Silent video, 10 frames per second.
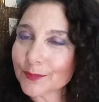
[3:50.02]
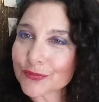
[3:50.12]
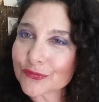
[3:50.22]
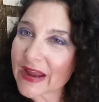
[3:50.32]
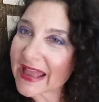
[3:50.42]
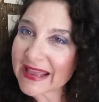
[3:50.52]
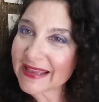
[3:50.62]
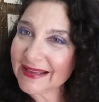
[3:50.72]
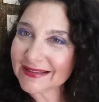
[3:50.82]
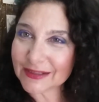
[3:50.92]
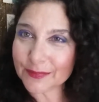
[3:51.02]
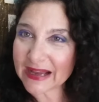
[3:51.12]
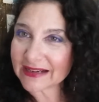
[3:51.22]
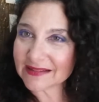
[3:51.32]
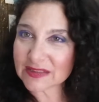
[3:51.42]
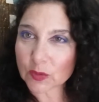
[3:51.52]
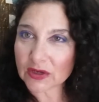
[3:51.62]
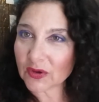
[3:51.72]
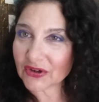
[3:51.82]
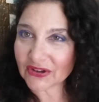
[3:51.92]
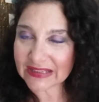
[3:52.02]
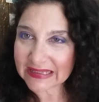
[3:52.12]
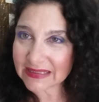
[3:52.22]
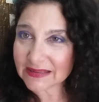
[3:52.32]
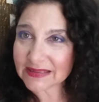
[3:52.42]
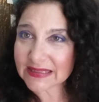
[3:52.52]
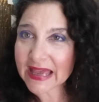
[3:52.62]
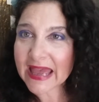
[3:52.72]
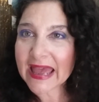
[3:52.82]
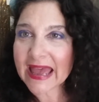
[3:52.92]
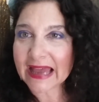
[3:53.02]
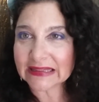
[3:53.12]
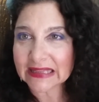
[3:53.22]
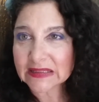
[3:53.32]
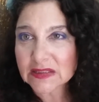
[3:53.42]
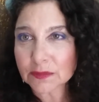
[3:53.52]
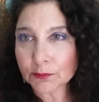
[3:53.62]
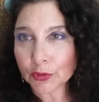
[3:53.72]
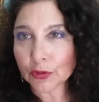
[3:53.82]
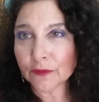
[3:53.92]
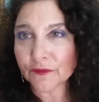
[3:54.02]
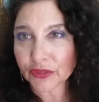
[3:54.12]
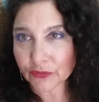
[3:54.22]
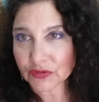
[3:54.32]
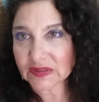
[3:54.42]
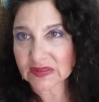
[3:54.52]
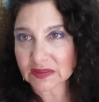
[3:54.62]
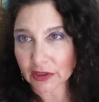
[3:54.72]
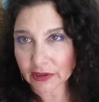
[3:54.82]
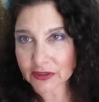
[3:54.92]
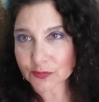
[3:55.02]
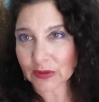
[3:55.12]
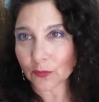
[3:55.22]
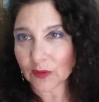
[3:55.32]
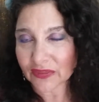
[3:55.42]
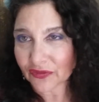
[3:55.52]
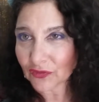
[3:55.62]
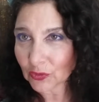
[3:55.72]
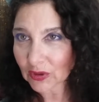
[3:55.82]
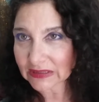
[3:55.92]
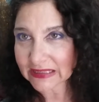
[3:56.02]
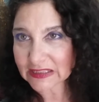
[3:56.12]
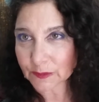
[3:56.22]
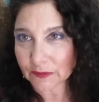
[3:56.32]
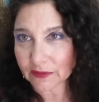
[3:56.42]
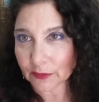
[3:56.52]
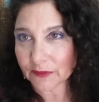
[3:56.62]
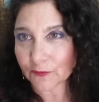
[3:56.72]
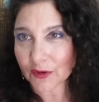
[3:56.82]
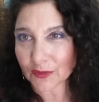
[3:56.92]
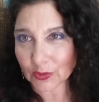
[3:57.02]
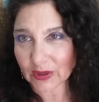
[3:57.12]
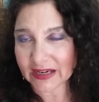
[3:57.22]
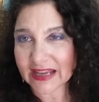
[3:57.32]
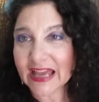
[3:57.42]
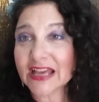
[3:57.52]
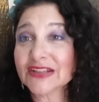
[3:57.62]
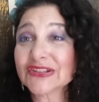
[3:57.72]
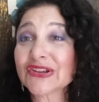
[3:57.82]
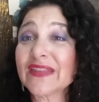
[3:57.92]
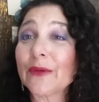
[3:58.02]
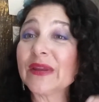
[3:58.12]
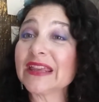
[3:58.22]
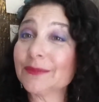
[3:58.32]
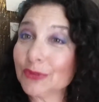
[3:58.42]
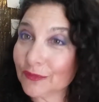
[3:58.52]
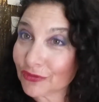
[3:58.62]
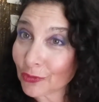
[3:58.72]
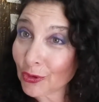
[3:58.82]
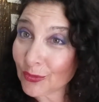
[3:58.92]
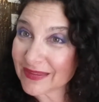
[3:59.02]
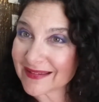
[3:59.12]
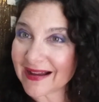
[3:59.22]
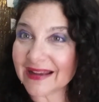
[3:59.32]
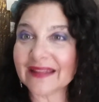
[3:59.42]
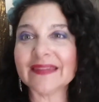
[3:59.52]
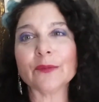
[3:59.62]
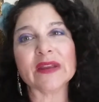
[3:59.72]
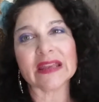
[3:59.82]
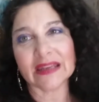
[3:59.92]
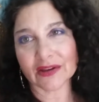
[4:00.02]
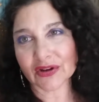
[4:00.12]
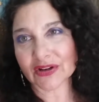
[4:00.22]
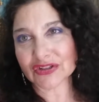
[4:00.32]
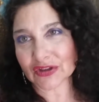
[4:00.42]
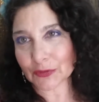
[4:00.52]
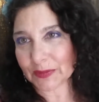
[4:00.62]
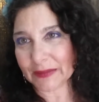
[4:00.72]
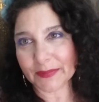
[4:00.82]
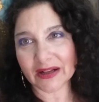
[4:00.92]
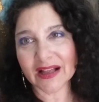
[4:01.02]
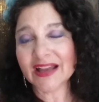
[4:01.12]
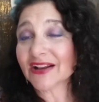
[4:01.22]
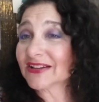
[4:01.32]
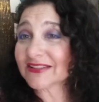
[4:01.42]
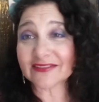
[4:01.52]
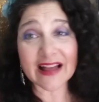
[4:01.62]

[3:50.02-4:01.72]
pray. The battle is won on our knees, and let's move through discouragement with the Lord. Let's be real before the Lord so that we can move through it with God and then we can encourage other people because our